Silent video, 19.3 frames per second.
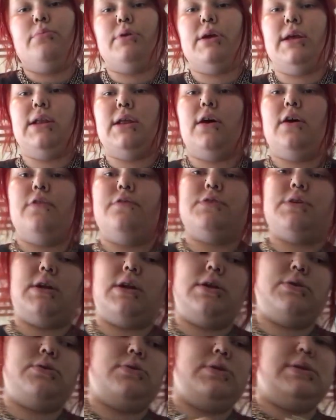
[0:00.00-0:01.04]
Pre Loved
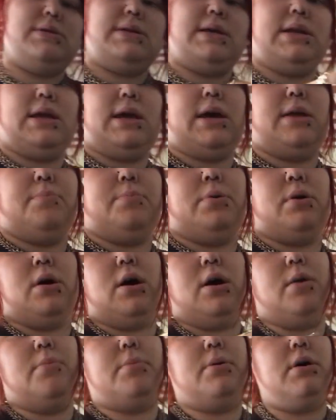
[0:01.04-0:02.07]
and I saw this lady had put
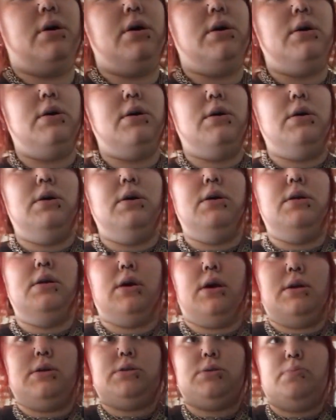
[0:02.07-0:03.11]
up
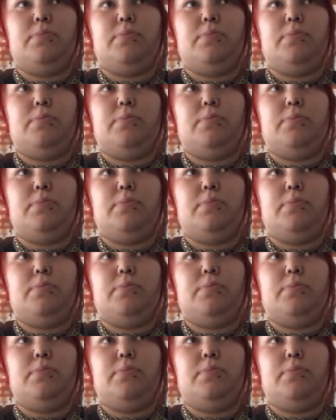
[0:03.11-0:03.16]
a